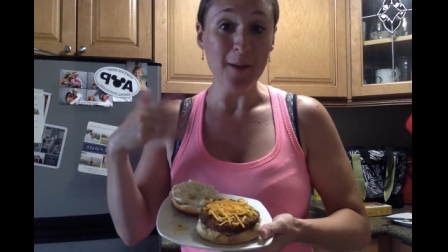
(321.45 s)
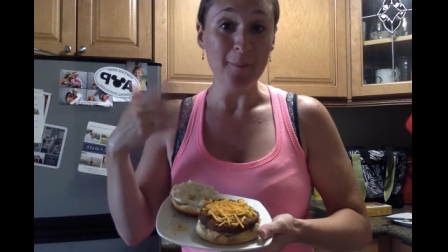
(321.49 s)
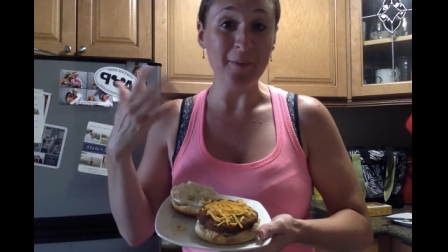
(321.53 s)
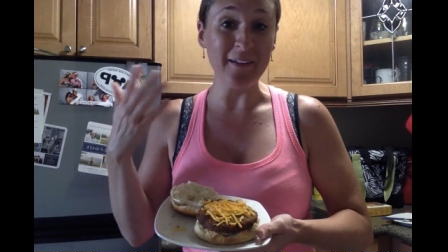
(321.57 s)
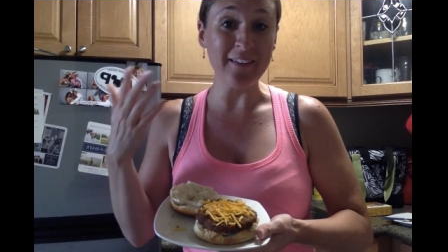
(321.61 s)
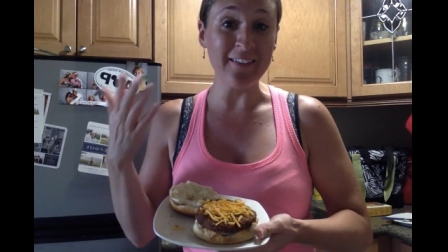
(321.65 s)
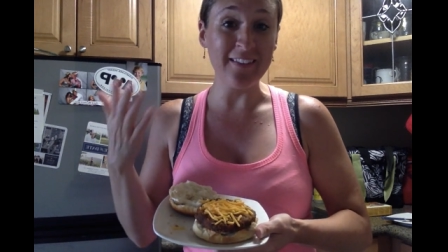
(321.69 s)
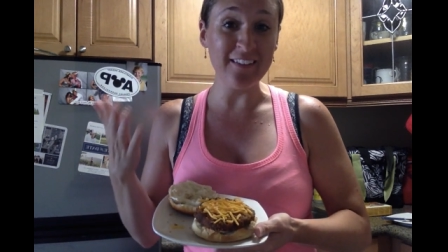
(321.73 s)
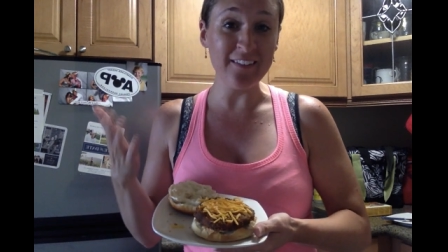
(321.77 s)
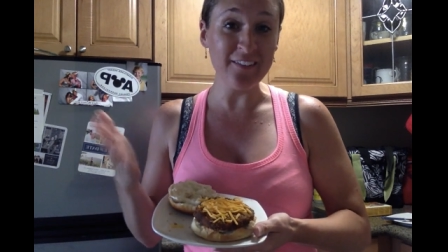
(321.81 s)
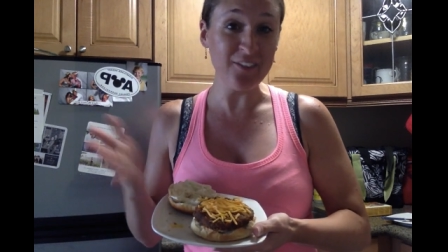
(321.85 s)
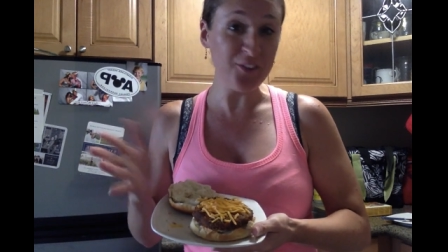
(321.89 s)

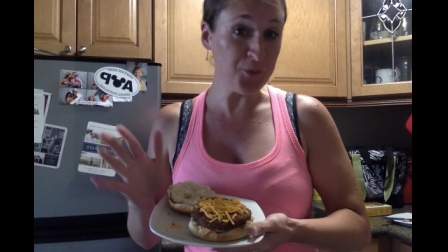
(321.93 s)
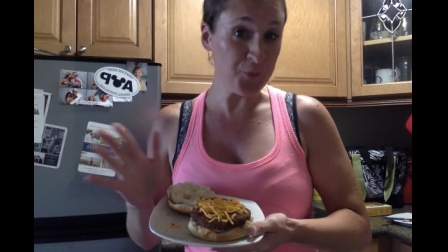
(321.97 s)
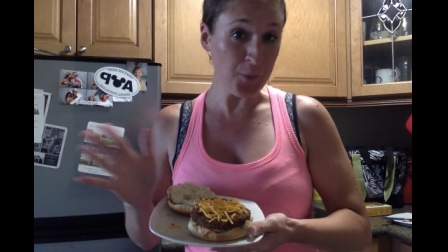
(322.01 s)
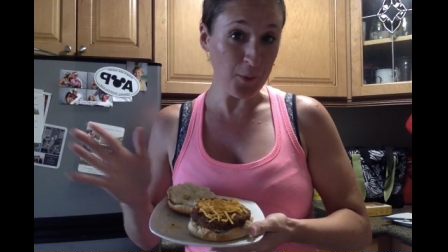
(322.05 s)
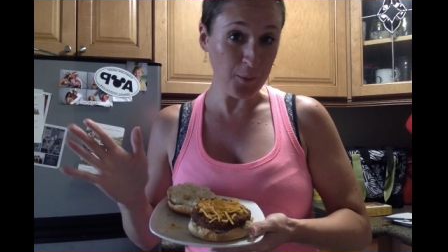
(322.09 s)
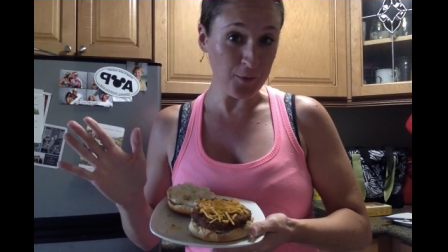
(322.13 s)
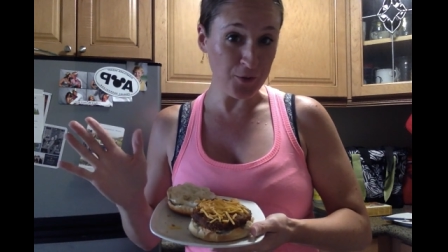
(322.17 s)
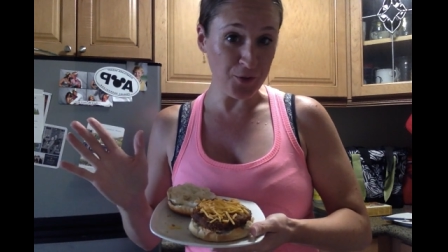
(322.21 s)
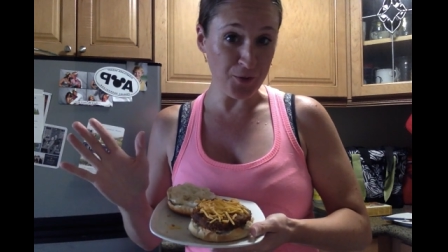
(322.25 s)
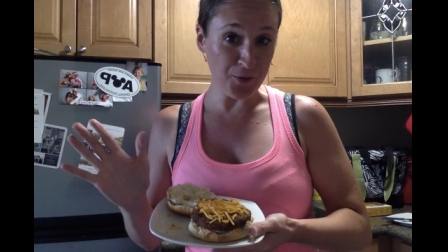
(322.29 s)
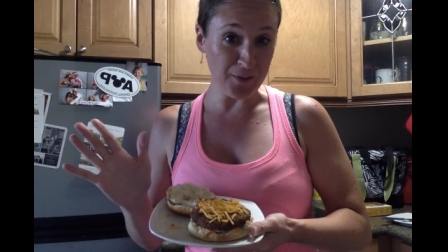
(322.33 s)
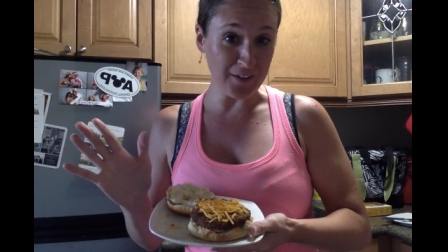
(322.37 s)
But this is
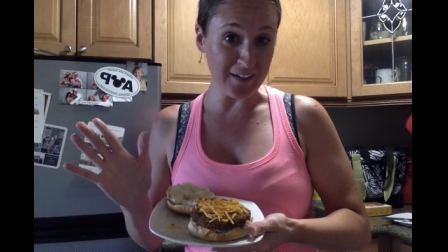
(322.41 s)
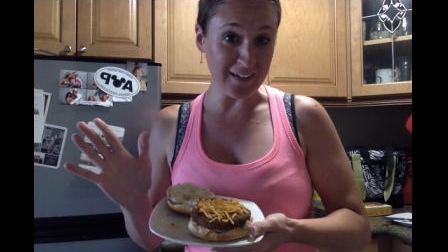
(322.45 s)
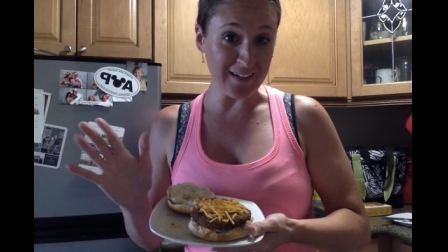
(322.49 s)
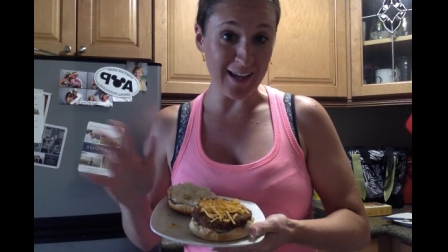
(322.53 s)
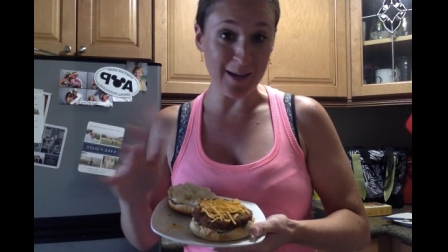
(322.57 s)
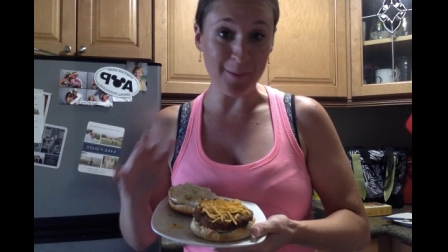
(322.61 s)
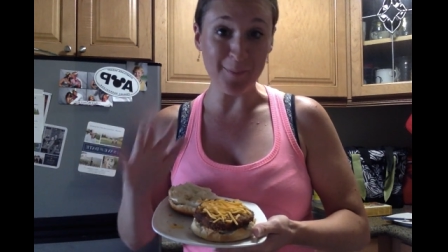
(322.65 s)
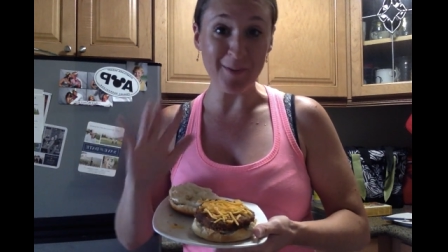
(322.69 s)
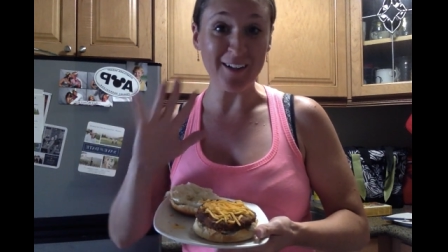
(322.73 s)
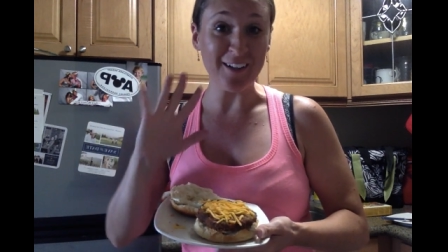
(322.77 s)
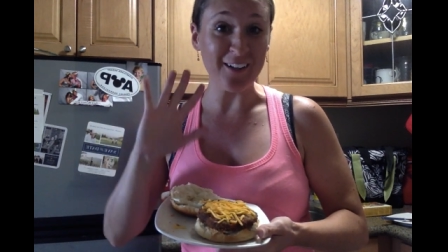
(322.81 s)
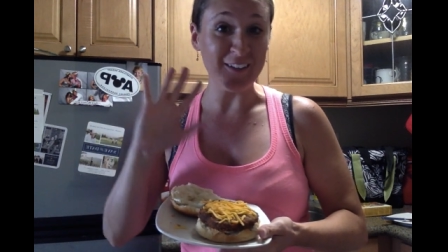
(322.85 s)
what we're doing
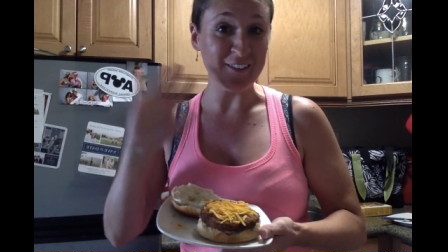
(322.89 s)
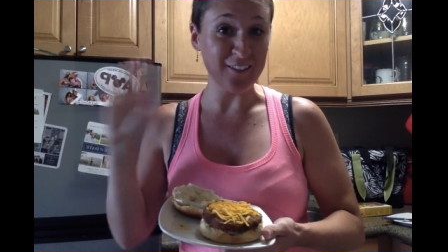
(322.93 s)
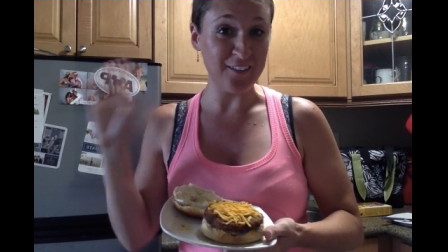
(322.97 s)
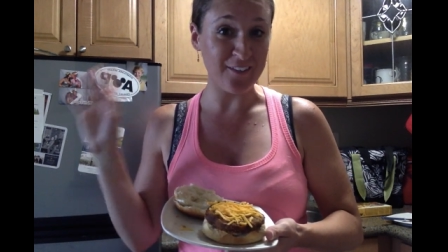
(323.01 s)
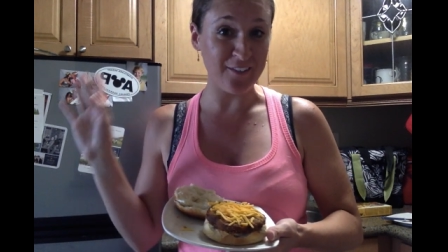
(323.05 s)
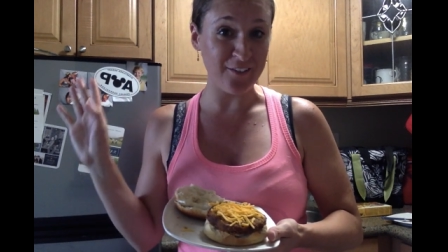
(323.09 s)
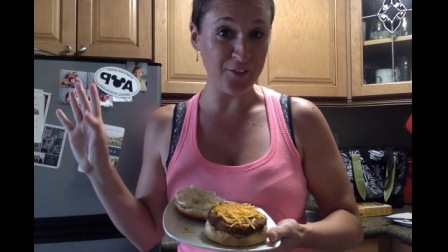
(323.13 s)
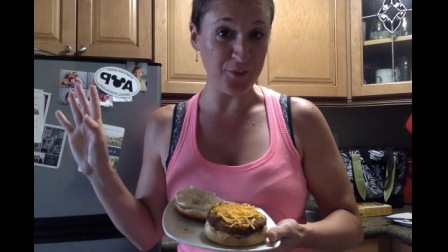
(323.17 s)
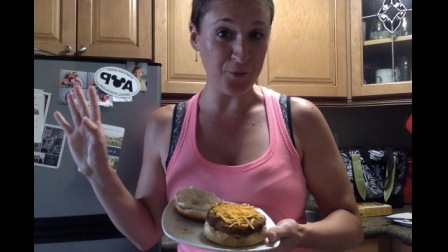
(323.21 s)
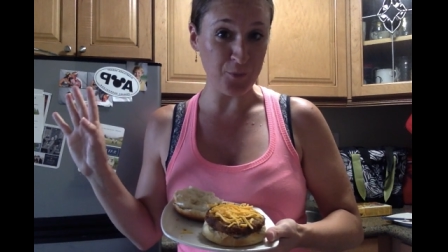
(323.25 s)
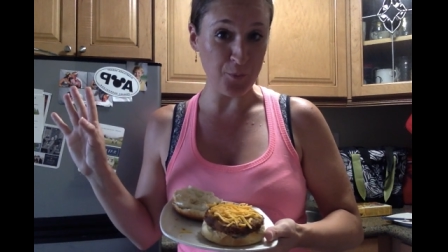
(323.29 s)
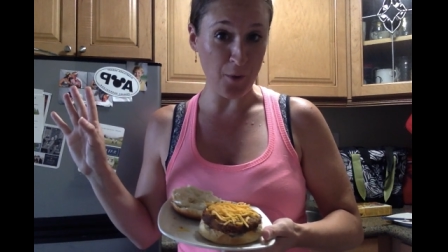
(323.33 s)
today because
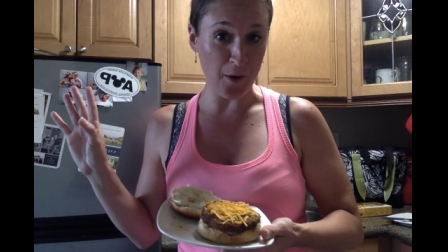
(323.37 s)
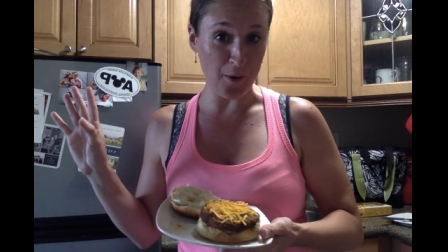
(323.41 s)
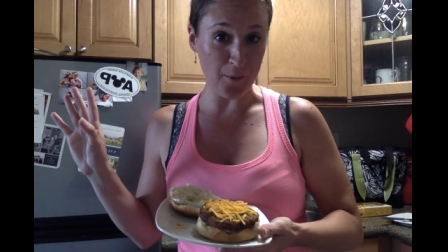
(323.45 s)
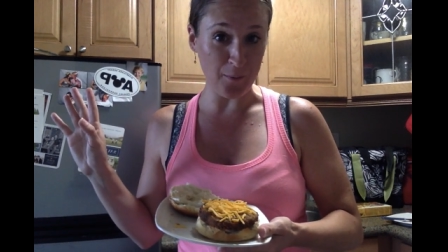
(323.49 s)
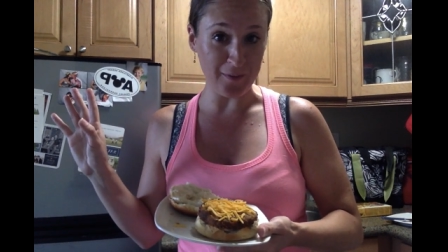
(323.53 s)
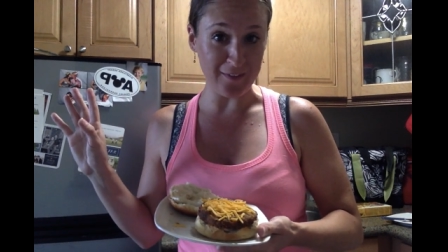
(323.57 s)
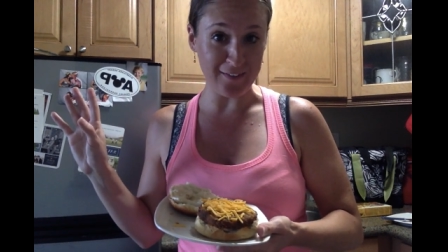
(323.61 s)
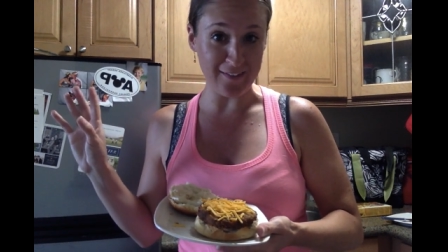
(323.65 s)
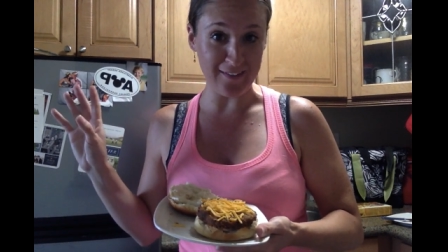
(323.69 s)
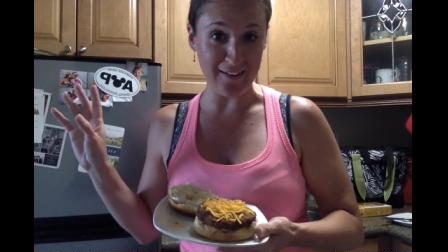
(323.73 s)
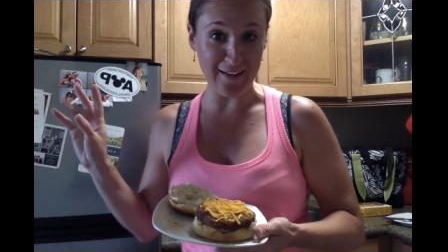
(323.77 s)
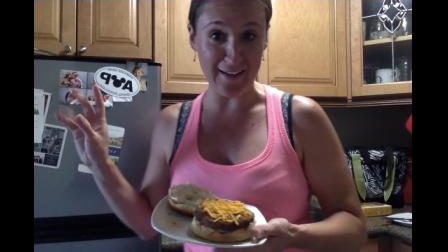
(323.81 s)
this is what
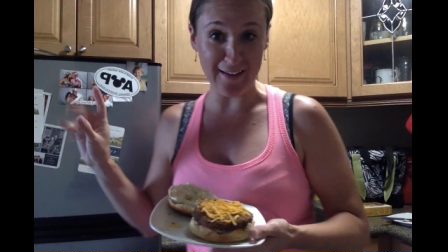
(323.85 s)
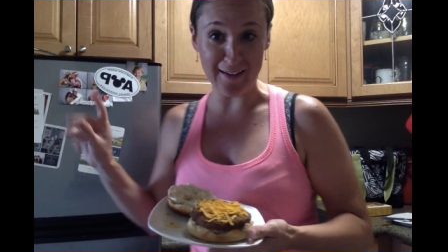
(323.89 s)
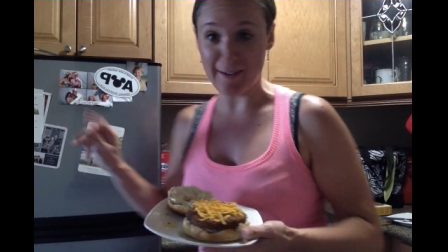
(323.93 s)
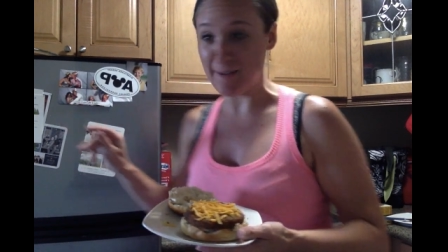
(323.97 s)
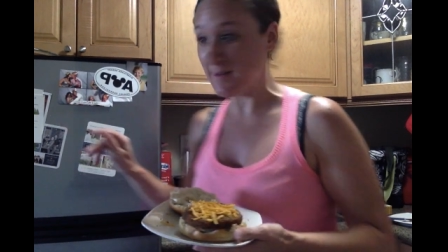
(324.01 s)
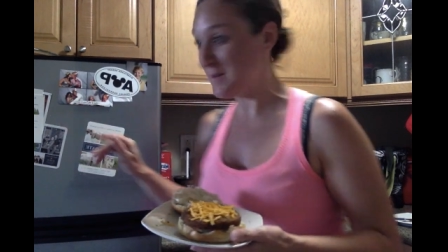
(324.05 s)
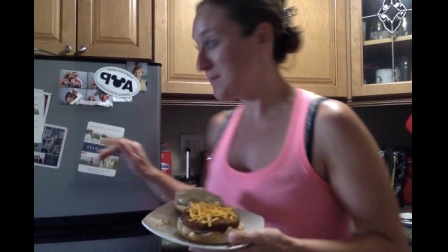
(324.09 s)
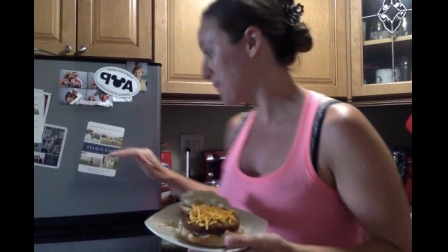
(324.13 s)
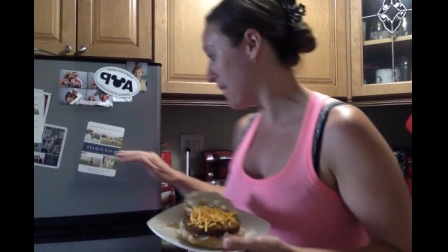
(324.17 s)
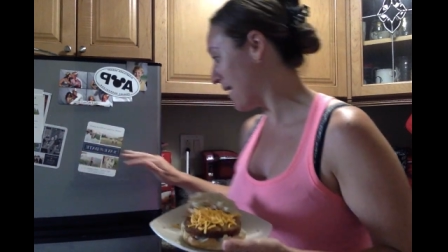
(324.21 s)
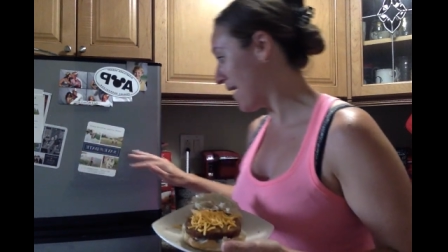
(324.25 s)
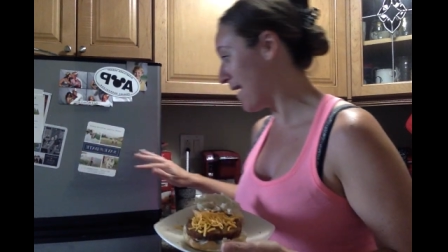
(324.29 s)
was in
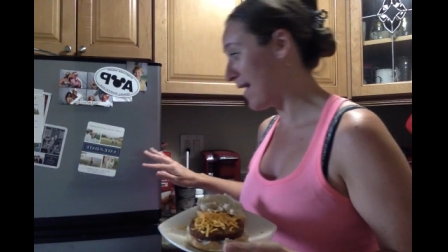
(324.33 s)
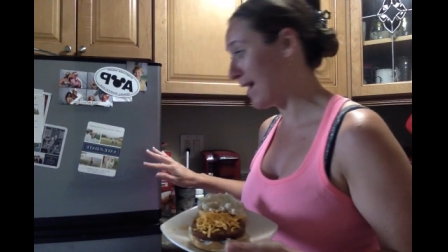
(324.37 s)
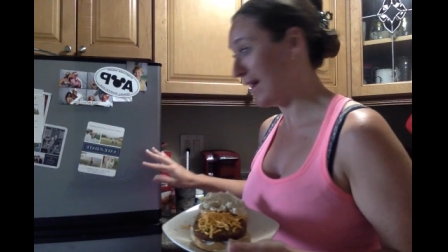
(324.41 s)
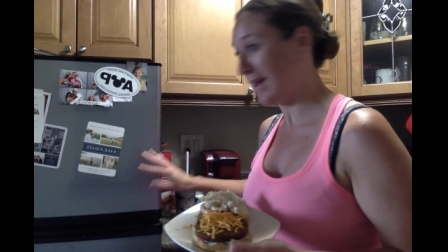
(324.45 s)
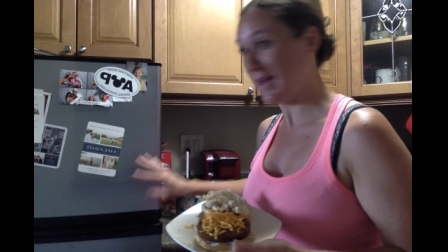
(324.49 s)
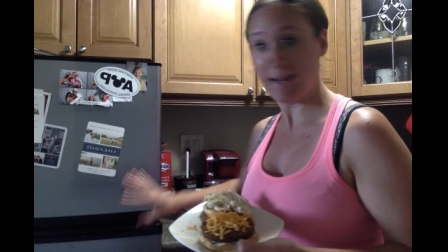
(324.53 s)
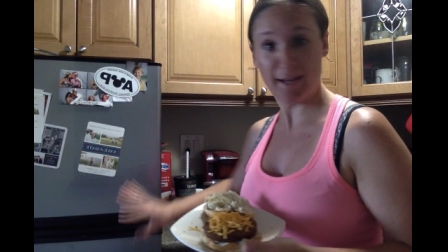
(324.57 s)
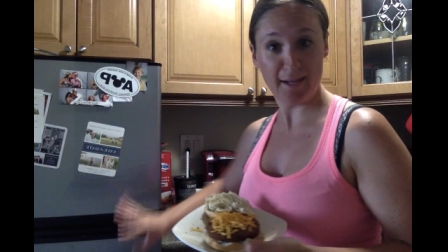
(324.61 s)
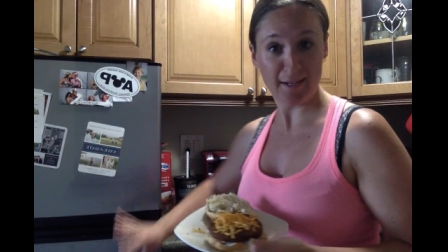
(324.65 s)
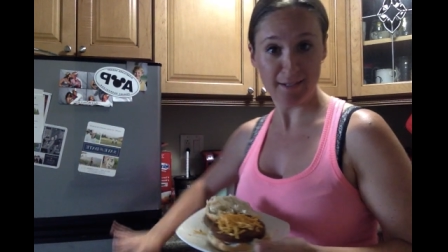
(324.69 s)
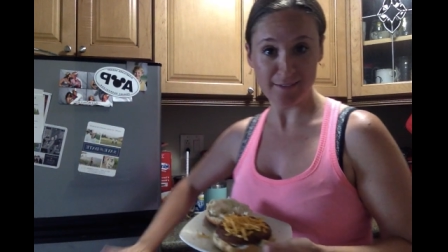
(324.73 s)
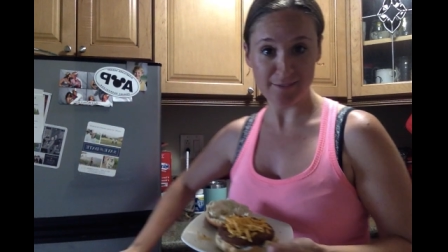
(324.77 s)

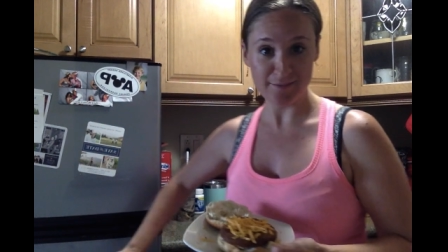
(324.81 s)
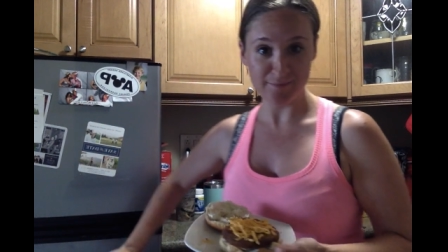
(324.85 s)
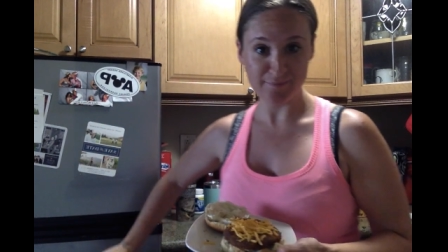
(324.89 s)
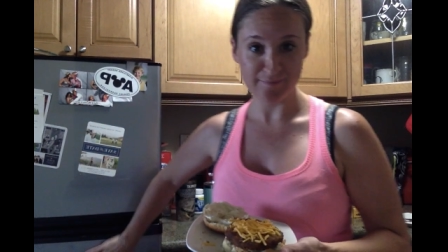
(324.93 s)
my